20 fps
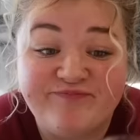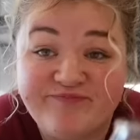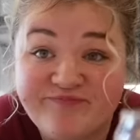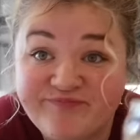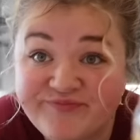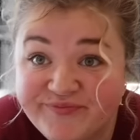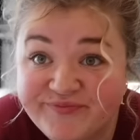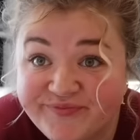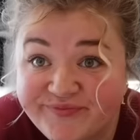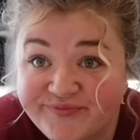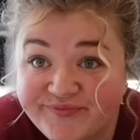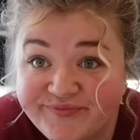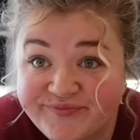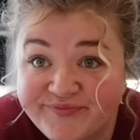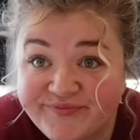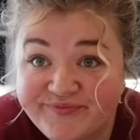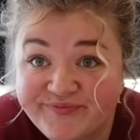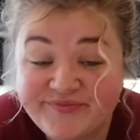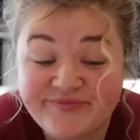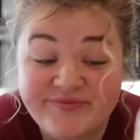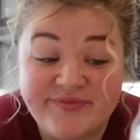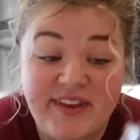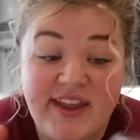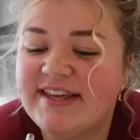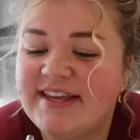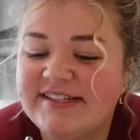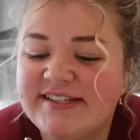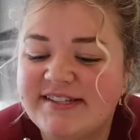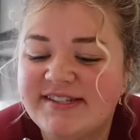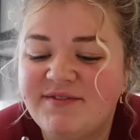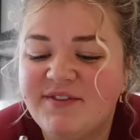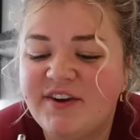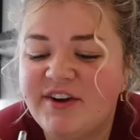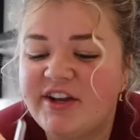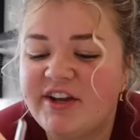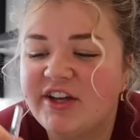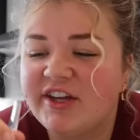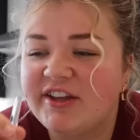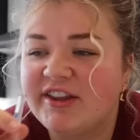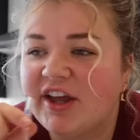I was able to make a coffee. This isn't
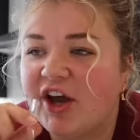very good